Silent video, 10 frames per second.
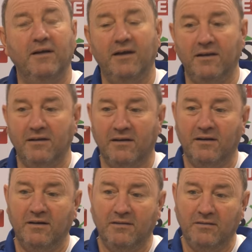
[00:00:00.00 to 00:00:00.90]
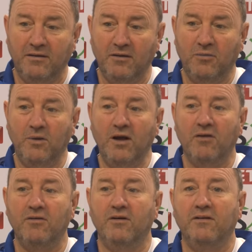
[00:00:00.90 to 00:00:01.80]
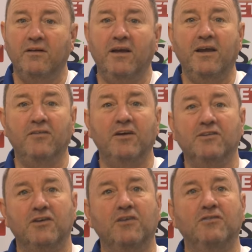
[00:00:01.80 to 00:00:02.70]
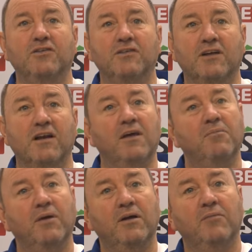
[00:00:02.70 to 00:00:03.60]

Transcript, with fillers: And, uh, you know, we are ahead of ourselves as a club,